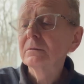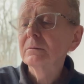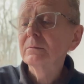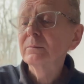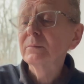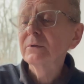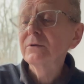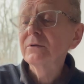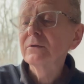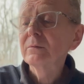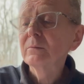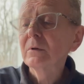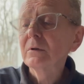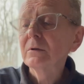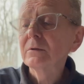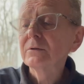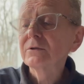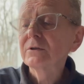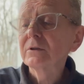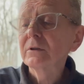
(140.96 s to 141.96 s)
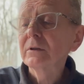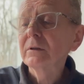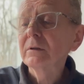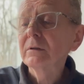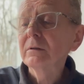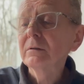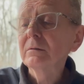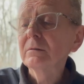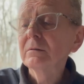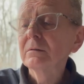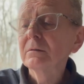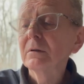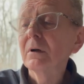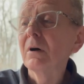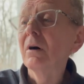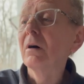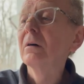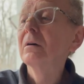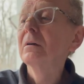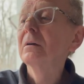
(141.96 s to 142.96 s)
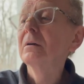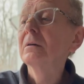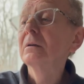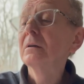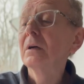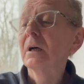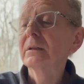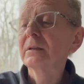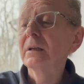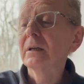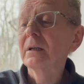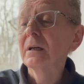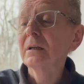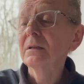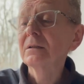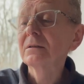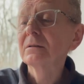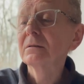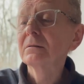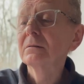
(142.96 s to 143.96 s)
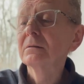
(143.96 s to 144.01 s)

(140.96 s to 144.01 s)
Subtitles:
Być może. O, a teraz?